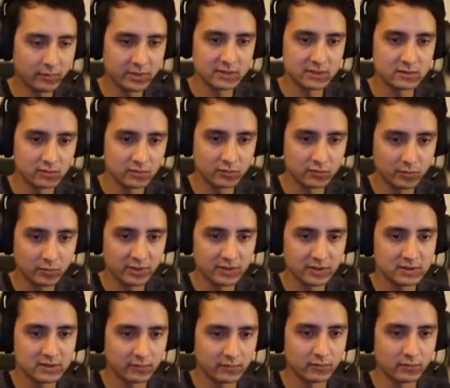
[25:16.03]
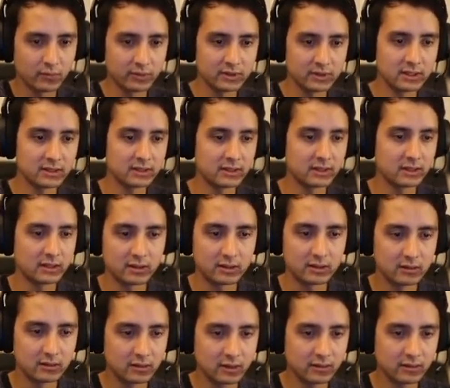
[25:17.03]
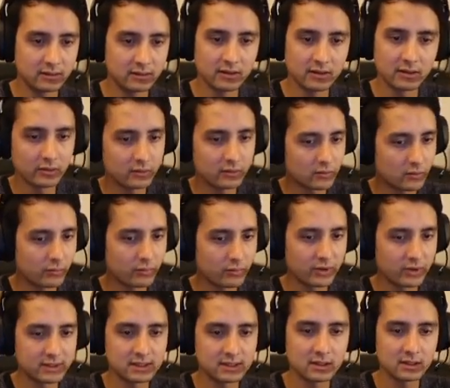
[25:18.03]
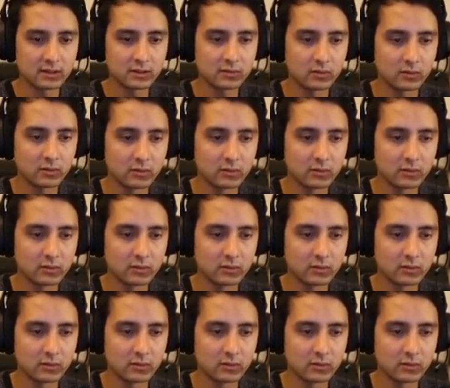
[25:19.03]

two piece of wood, and they're not compressing at all.